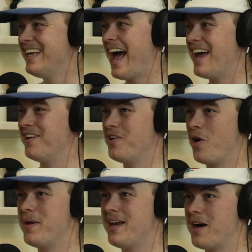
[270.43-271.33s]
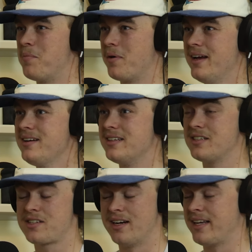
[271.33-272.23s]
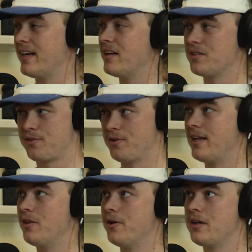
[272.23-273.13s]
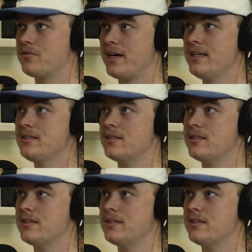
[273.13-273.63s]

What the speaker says: had it not been our brand, and just kind of getting us through that learning phase.